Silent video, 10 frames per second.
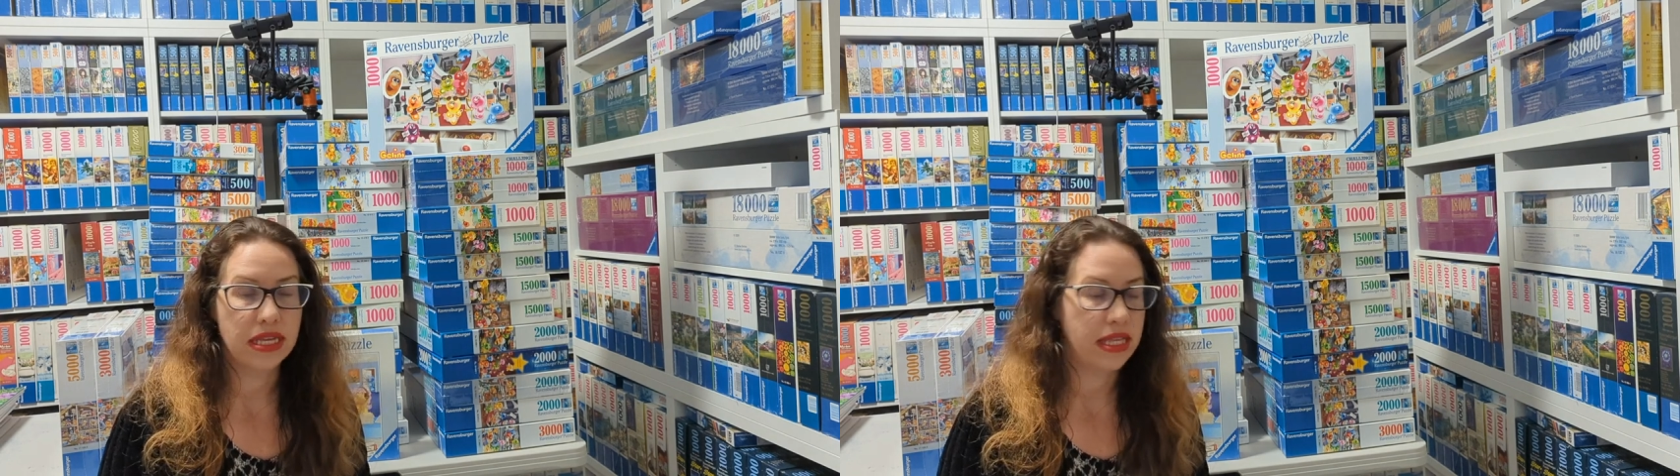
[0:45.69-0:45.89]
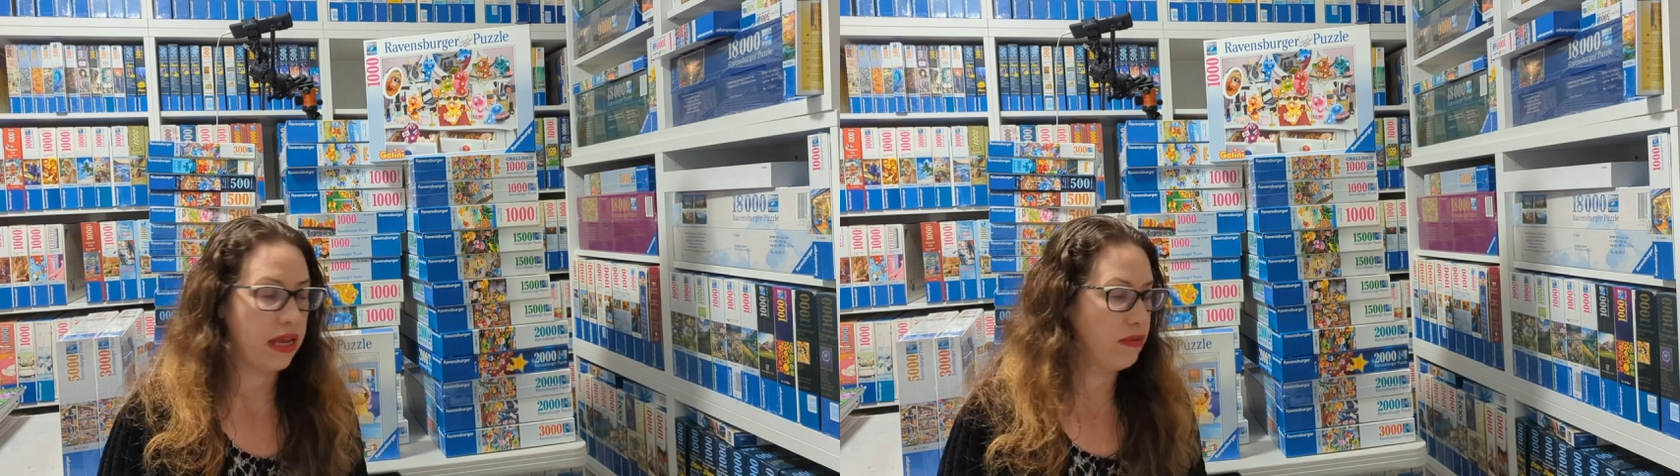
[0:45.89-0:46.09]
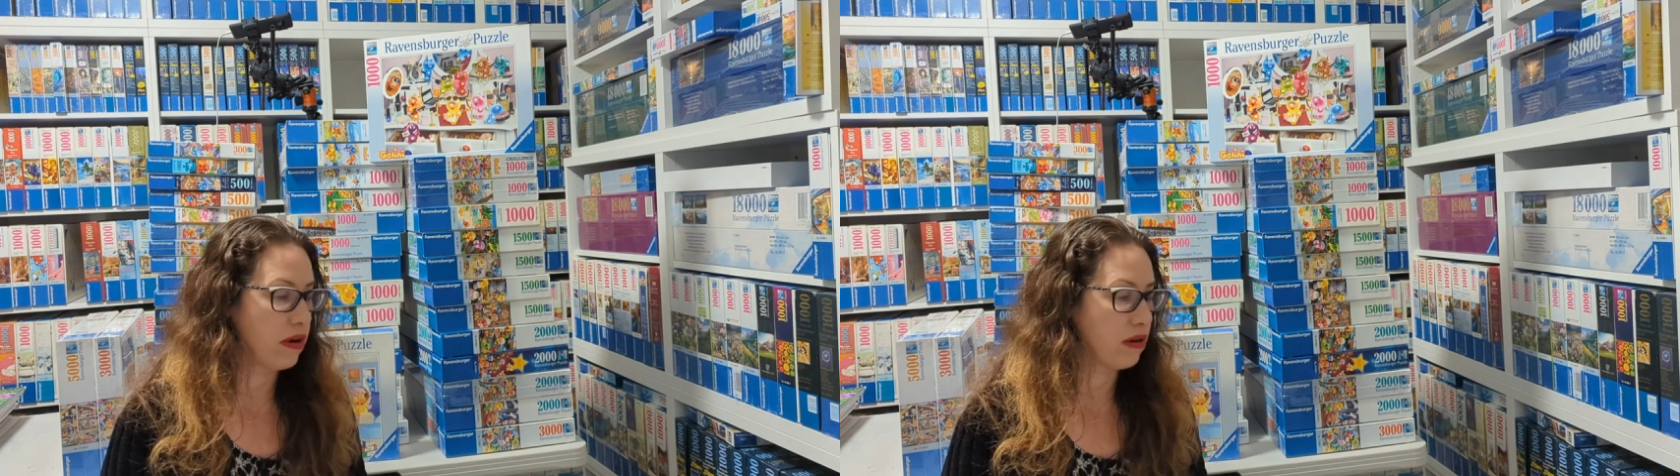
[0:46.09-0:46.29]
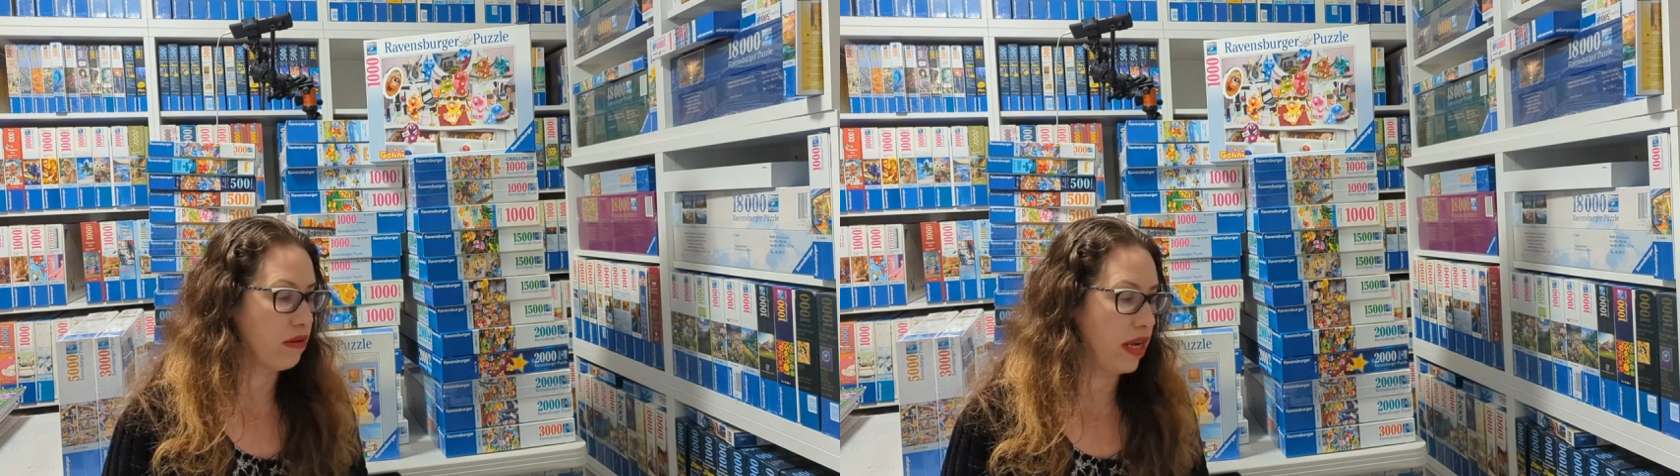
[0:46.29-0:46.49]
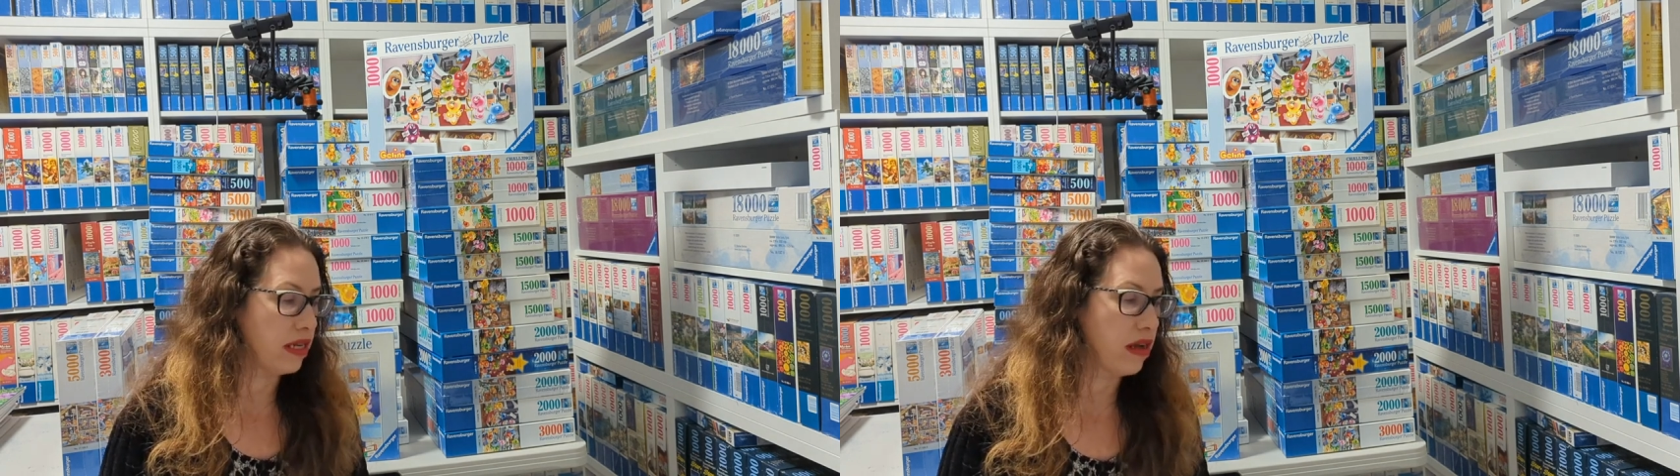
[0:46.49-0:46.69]
they were
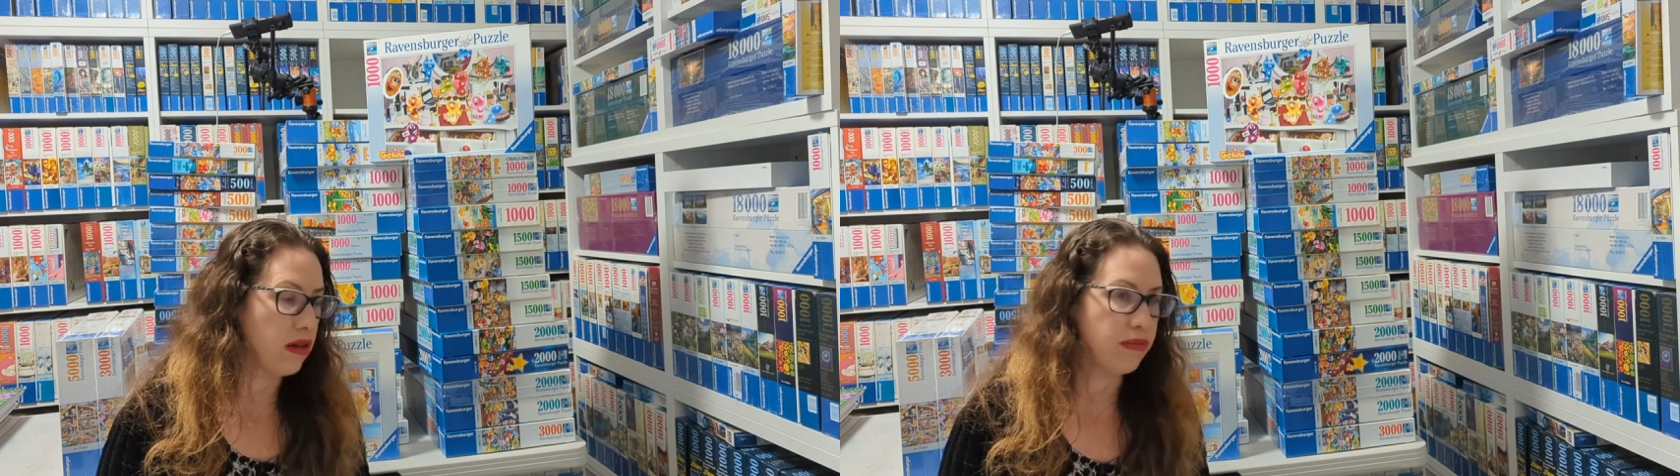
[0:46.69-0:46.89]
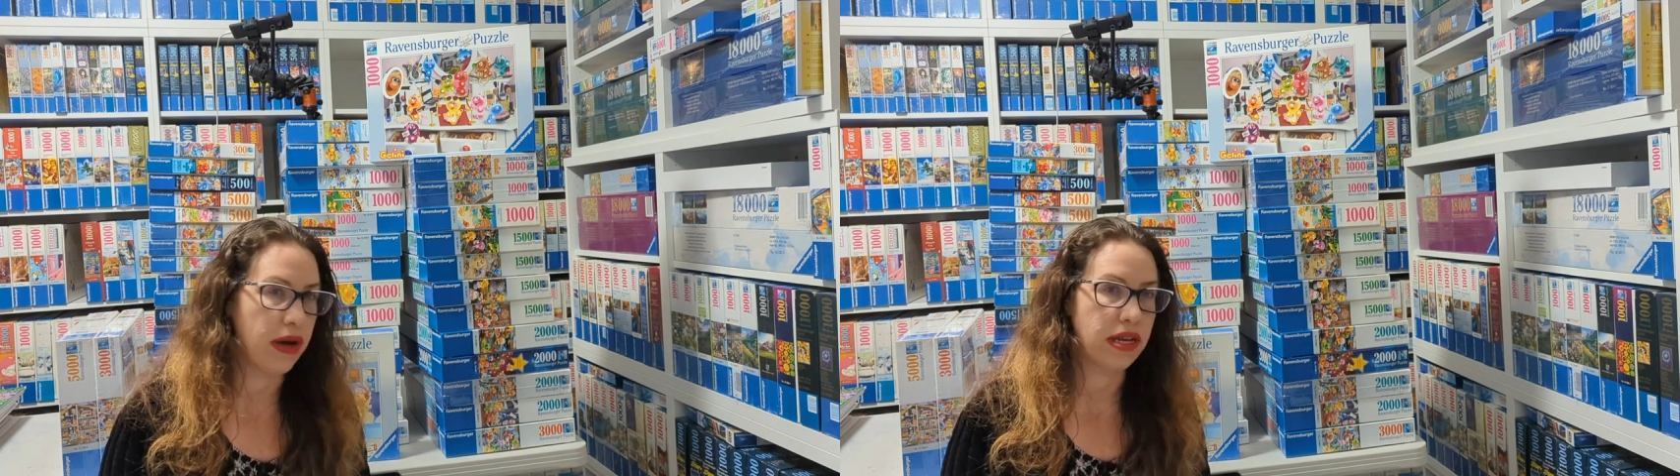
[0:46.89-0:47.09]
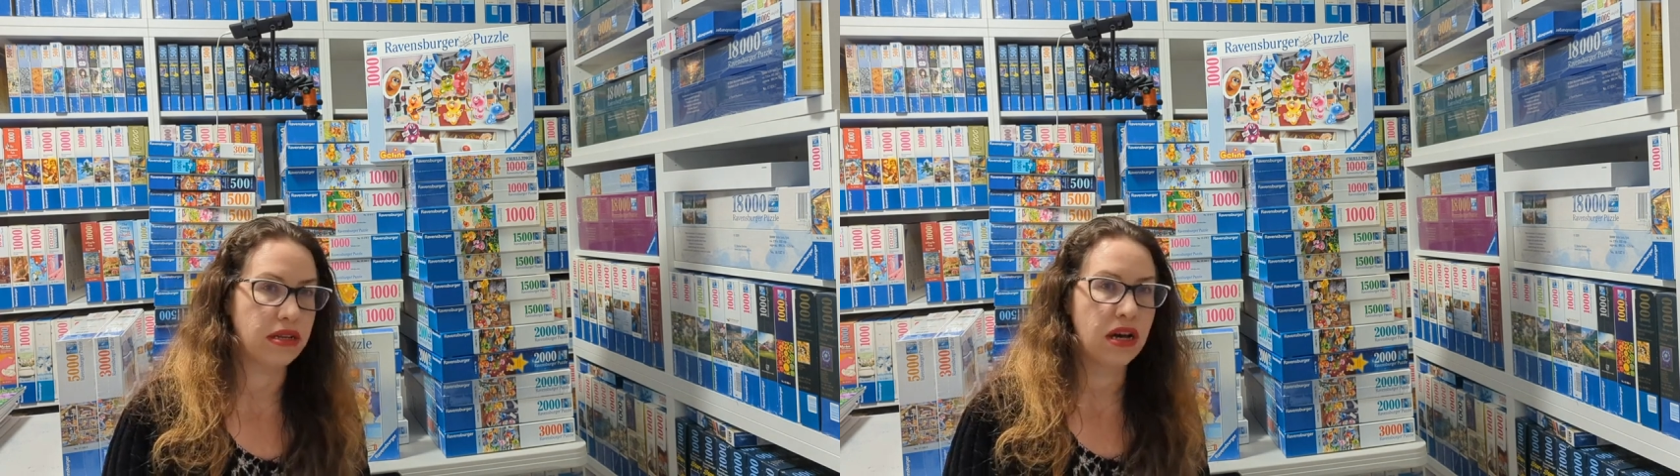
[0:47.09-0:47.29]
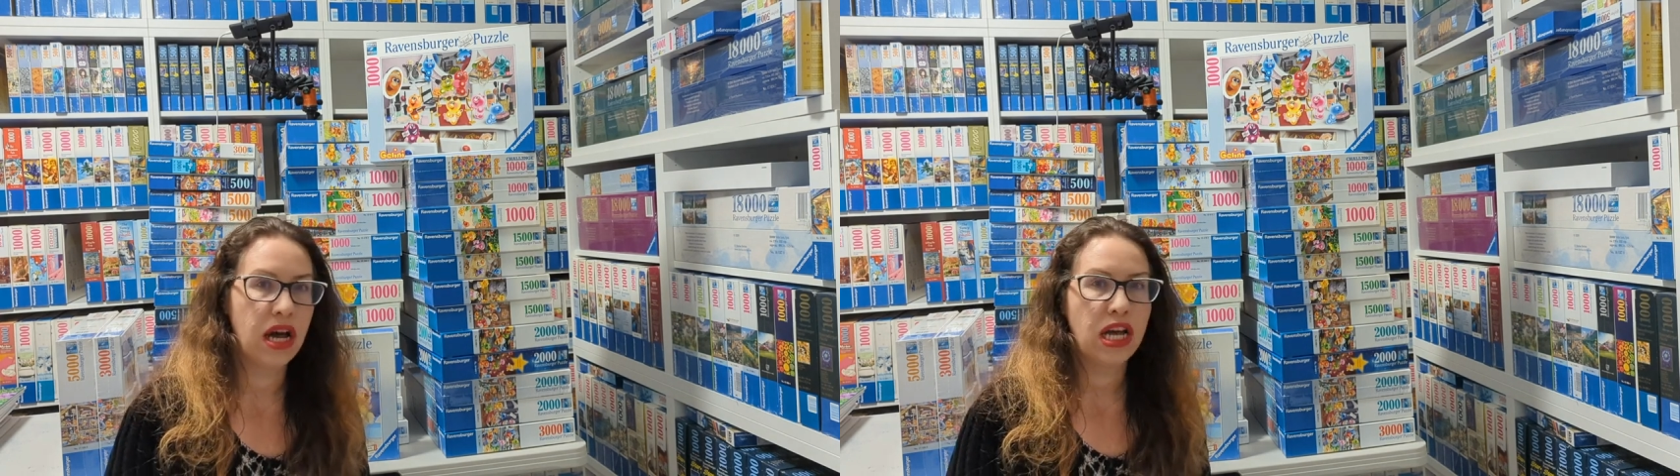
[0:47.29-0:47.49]
created all by